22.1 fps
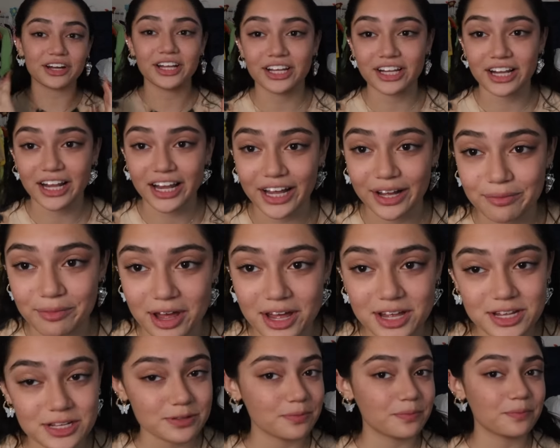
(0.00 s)
I look like a
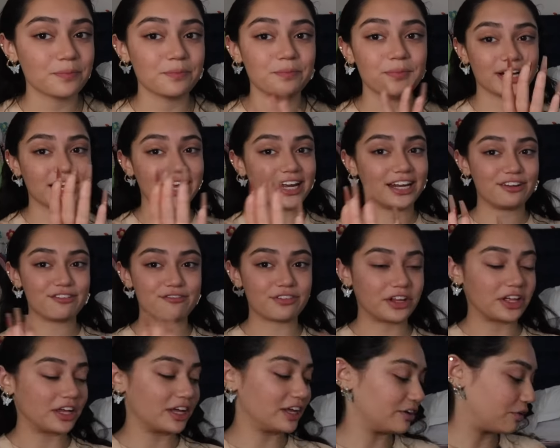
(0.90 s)
mess, but I didn't
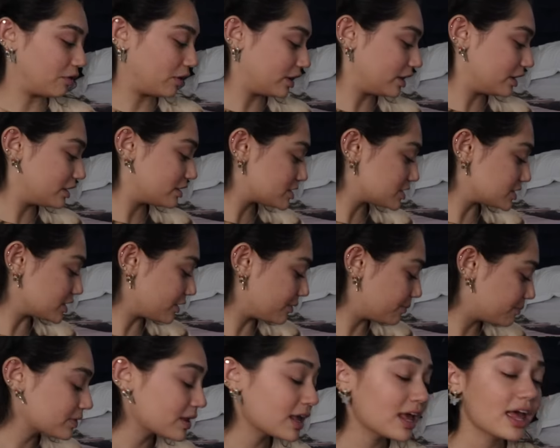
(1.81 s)
feel like getting ready, so.
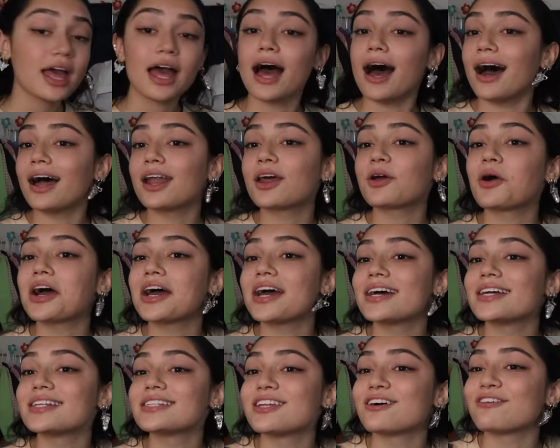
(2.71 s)

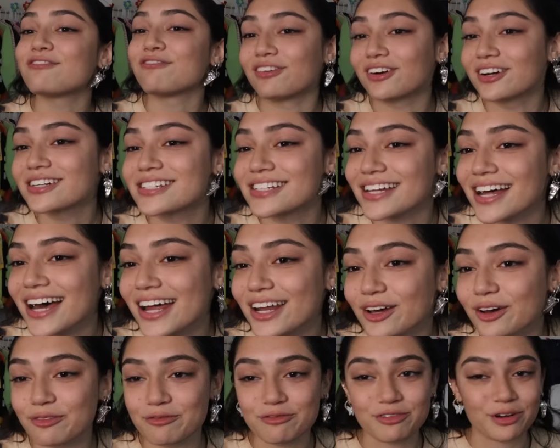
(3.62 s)
Anyways, the first
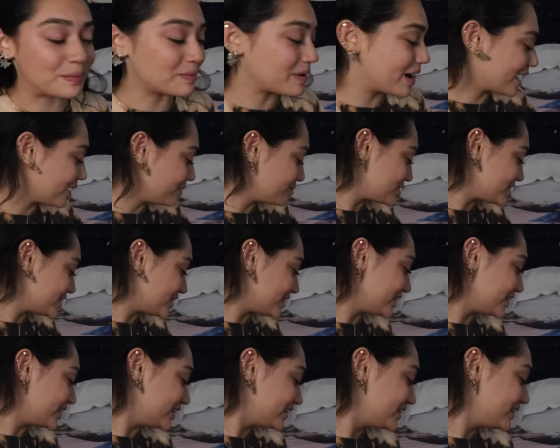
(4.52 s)
item from
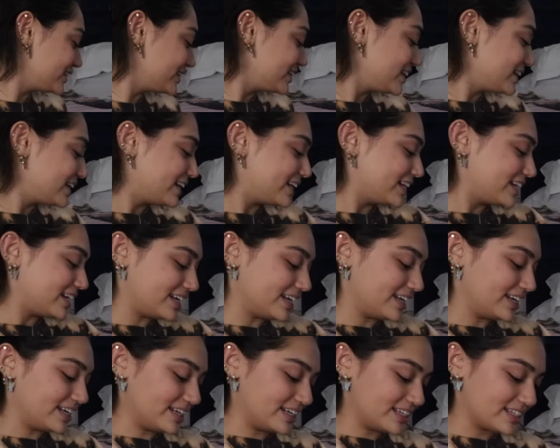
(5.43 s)
I.AM.GIA
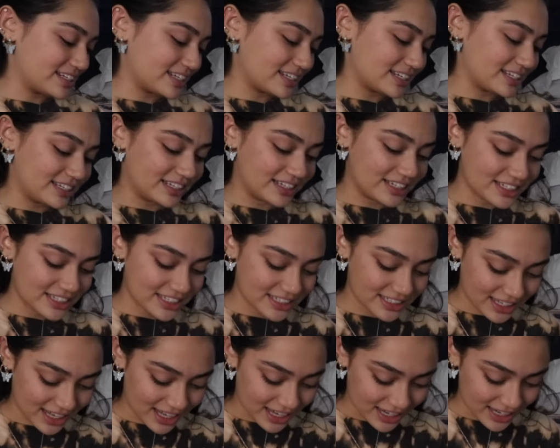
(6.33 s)
is
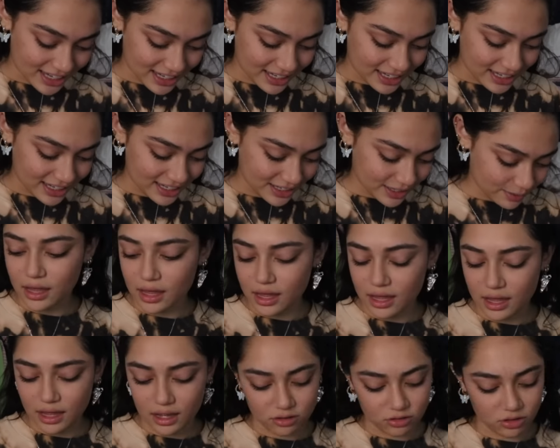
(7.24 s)
this, like,
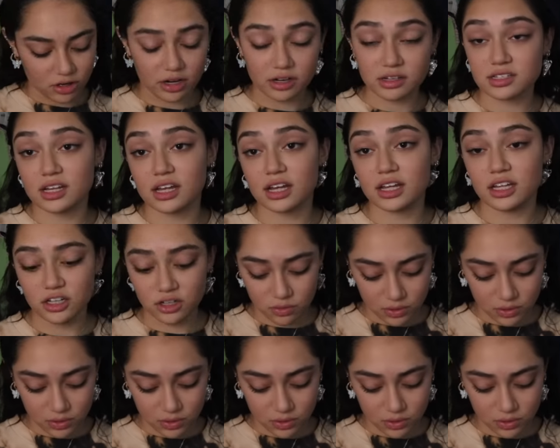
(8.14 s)
I don't know how to say it. You know